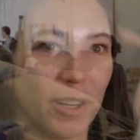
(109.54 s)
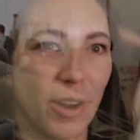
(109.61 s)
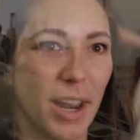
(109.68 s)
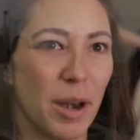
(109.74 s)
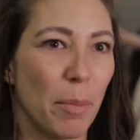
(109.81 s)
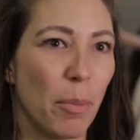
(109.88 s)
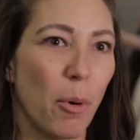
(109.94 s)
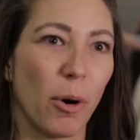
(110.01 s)
you
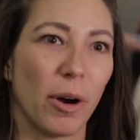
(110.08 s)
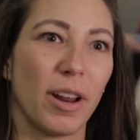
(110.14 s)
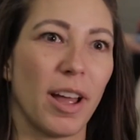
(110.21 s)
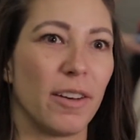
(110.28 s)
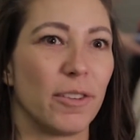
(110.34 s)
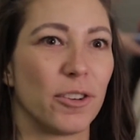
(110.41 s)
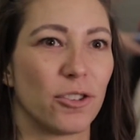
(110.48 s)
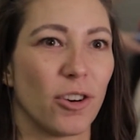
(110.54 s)
kind of pour it
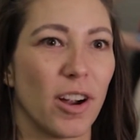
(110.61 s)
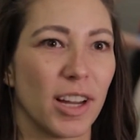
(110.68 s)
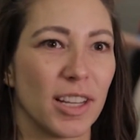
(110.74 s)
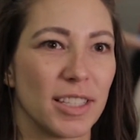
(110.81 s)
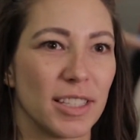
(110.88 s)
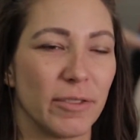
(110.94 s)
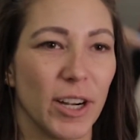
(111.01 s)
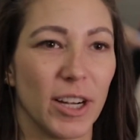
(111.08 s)
out of a truck,
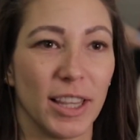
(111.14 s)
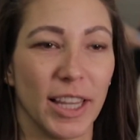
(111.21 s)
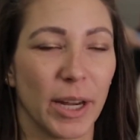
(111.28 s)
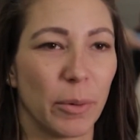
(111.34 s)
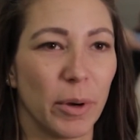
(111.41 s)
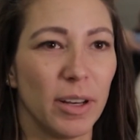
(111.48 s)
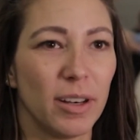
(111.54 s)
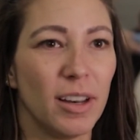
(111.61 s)
it's very
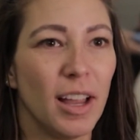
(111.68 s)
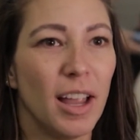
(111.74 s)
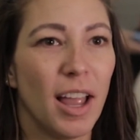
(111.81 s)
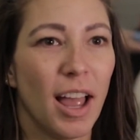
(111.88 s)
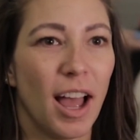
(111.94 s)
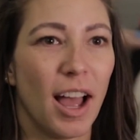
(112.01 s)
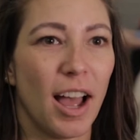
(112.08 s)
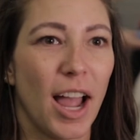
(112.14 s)
liquid.
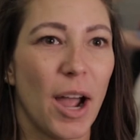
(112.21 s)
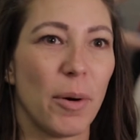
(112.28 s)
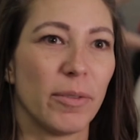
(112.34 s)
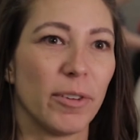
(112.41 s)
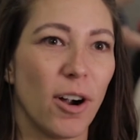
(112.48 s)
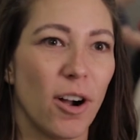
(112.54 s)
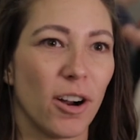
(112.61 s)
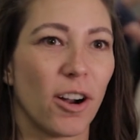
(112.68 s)

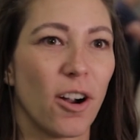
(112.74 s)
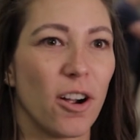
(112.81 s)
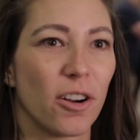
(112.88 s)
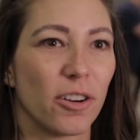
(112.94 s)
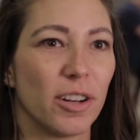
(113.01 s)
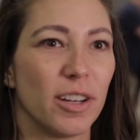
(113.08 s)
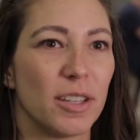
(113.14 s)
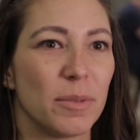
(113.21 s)
However, our
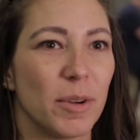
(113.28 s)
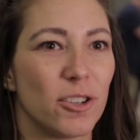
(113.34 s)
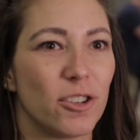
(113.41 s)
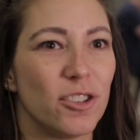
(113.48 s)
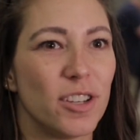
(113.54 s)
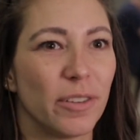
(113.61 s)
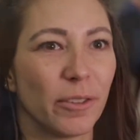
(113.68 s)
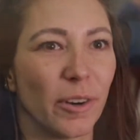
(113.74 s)
concrete is
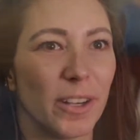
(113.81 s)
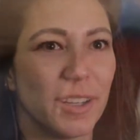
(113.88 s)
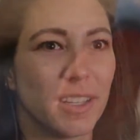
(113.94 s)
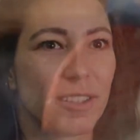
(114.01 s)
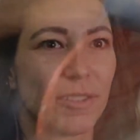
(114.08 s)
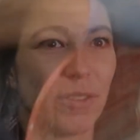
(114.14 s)
much different. It's